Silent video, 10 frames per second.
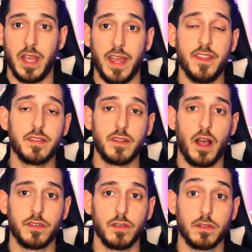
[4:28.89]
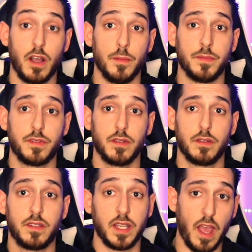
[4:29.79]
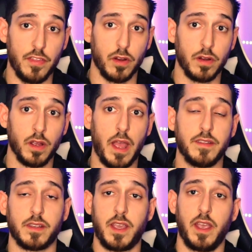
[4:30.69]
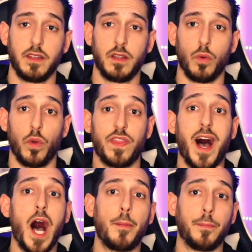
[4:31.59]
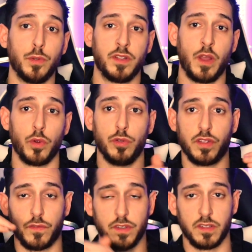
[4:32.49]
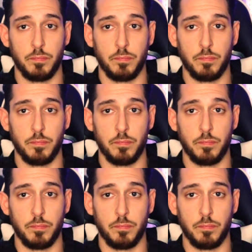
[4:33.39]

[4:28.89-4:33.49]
And this nozzle comes together as a kit with the hop-up unit that we're using for this